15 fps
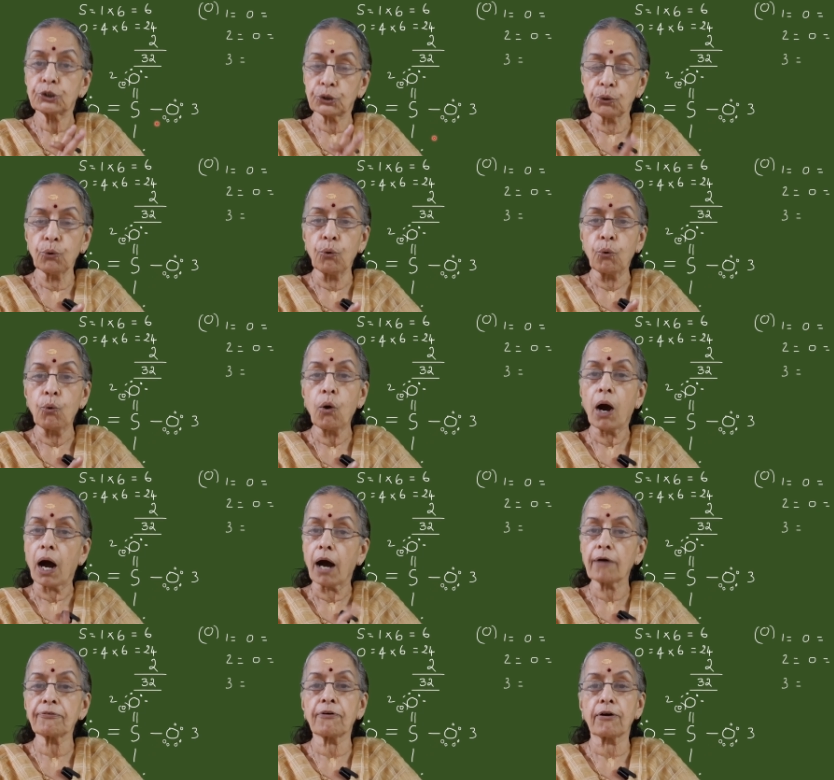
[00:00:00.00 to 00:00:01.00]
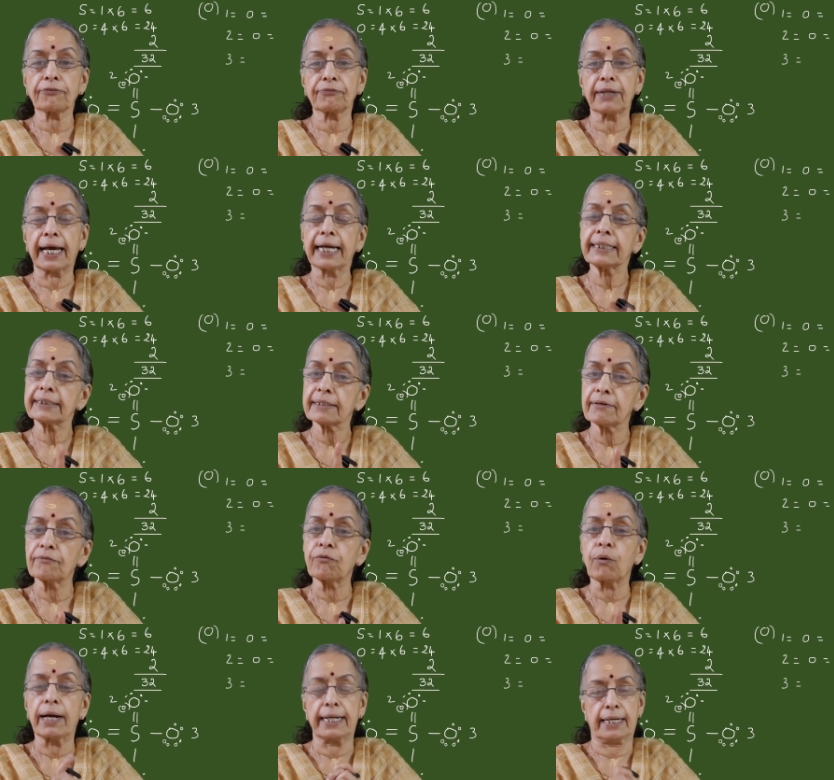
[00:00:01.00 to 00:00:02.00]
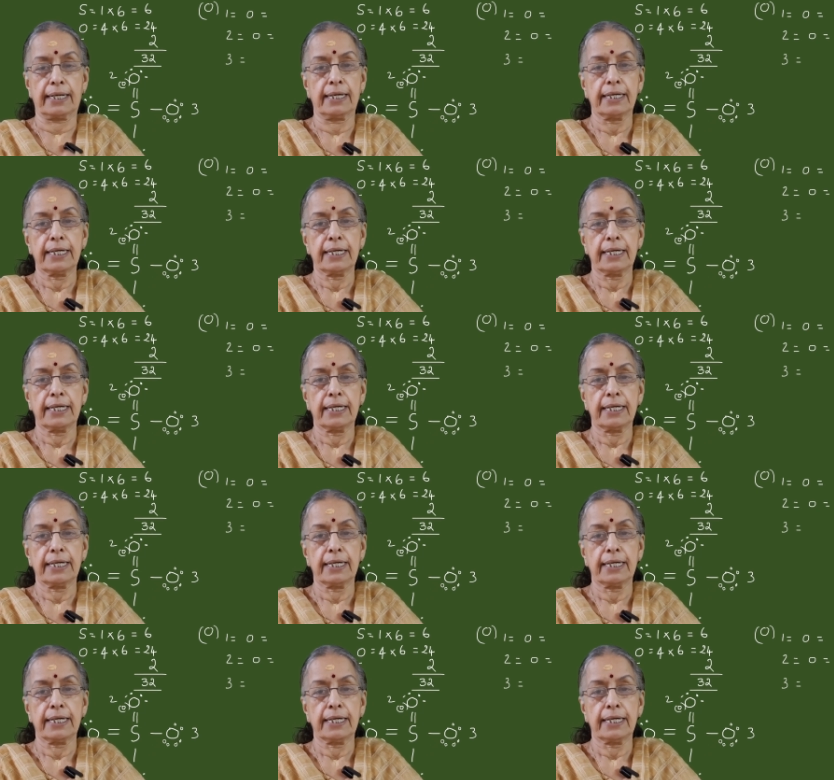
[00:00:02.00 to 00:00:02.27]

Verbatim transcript: 2 half of that 1.